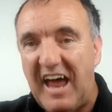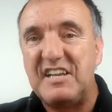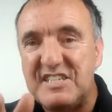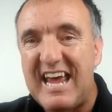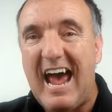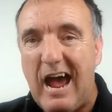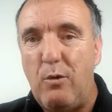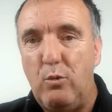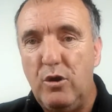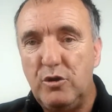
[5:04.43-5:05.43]
That is
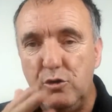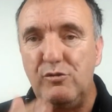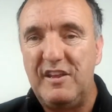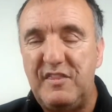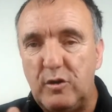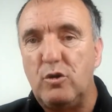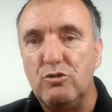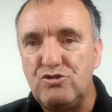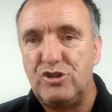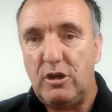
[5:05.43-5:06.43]
how you rid the
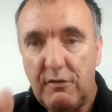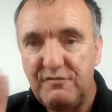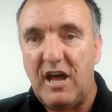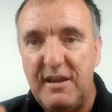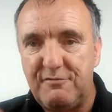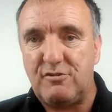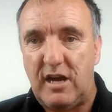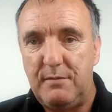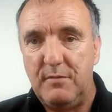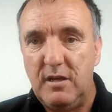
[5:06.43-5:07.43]
country of knife
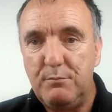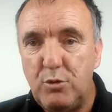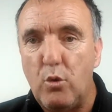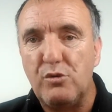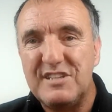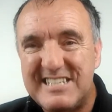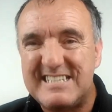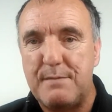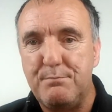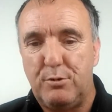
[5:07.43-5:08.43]
crime, pure and
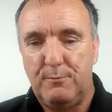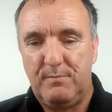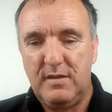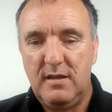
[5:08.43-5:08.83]
simple.